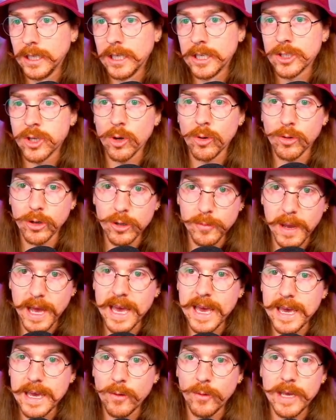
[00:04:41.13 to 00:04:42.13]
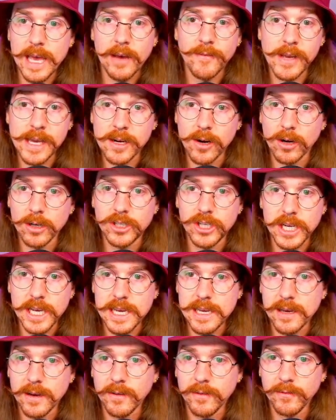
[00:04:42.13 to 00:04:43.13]
So Group A, we have
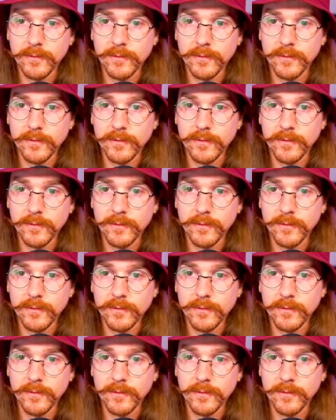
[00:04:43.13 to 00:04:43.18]
NRG